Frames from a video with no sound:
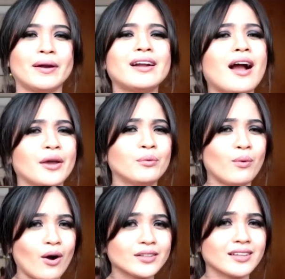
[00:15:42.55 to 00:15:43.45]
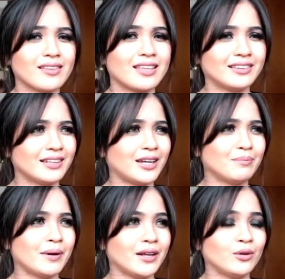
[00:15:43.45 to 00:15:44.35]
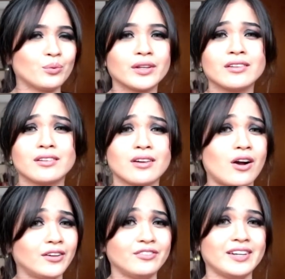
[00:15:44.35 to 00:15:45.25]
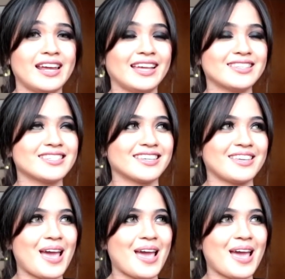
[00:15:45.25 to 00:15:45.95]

parang I walked that night pa rin with confidence.